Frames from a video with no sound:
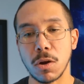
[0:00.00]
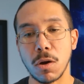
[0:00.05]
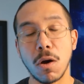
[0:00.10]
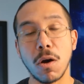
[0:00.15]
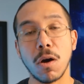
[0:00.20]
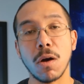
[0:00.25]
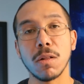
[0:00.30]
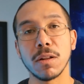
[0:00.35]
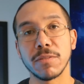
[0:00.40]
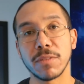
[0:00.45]

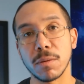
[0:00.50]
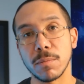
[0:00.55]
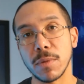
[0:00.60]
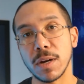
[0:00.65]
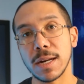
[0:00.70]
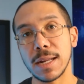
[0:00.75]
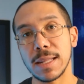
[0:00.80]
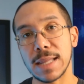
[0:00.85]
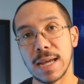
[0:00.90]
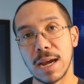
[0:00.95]
all of the
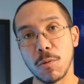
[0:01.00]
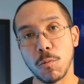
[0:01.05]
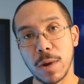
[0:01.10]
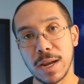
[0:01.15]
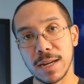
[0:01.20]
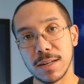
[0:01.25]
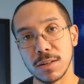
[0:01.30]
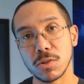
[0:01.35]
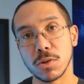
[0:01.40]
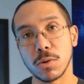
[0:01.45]
money that
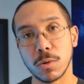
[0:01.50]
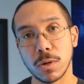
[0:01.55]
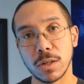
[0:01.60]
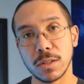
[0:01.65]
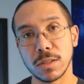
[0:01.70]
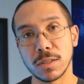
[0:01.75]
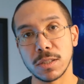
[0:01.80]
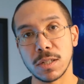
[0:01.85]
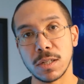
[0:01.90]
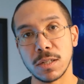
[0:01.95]
went
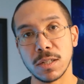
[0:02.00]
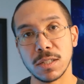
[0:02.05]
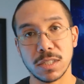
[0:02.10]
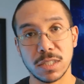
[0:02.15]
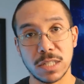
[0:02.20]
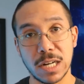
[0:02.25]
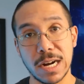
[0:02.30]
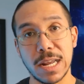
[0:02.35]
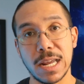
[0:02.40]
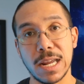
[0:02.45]
towards
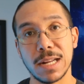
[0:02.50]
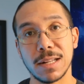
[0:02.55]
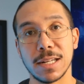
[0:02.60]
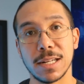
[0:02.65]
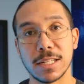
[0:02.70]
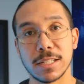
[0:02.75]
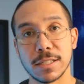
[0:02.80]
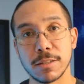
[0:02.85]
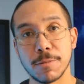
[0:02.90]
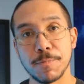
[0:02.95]
studying
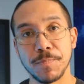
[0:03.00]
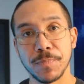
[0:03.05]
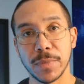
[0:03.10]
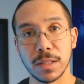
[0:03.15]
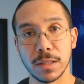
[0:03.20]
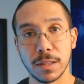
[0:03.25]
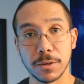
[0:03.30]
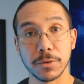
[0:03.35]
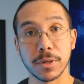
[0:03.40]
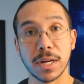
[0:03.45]
this
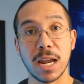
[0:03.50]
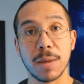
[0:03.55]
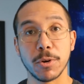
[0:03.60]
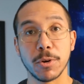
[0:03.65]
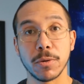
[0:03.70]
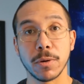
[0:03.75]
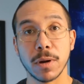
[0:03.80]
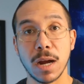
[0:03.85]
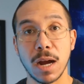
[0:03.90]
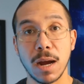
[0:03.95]
little
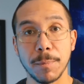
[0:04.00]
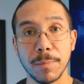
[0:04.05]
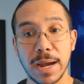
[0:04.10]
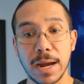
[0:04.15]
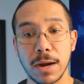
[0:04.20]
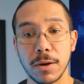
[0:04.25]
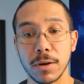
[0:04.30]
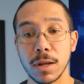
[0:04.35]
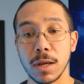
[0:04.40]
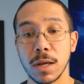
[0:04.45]
chemical
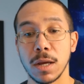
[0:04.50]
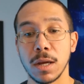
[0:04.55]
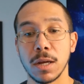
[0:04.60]
compound